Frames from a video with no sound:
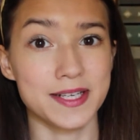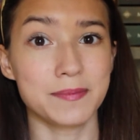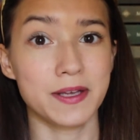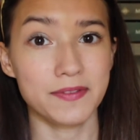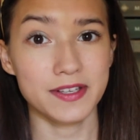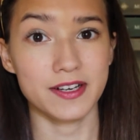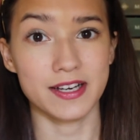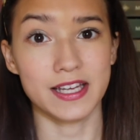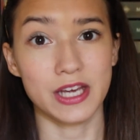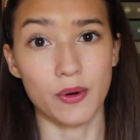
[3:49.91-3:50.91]
I'm definitely not
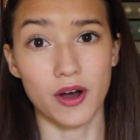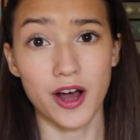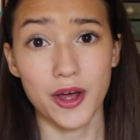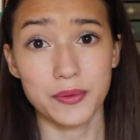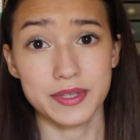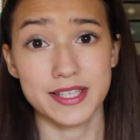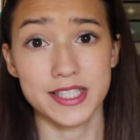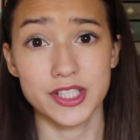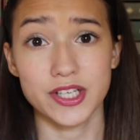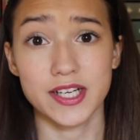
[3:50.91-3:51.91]
going to go on with
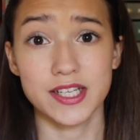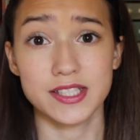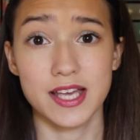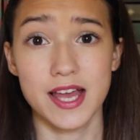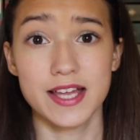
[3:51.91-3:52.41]
this series